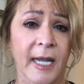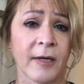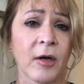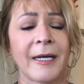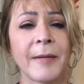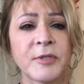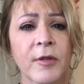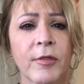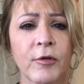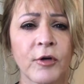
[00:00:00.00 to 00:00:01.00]
And, and up to
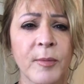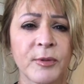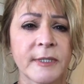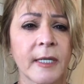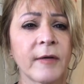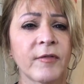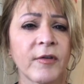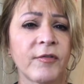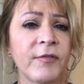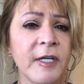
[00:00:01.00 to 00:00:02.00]
30% of the
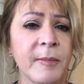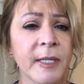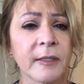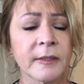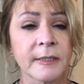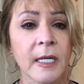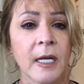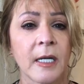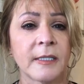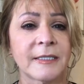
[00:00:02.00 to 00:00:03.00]
females
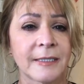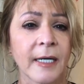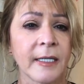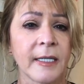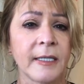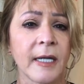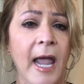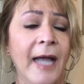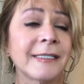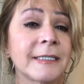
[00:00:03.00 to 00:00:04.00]
studied
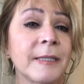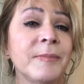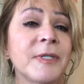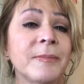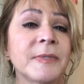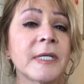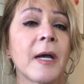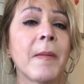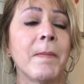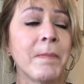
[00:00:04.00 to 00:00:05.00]
had symptoms
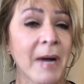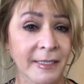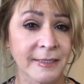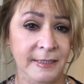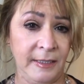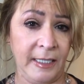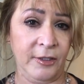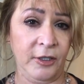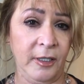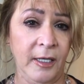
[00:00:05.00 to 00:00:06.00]
months
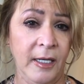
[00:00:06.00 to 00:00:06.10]
later.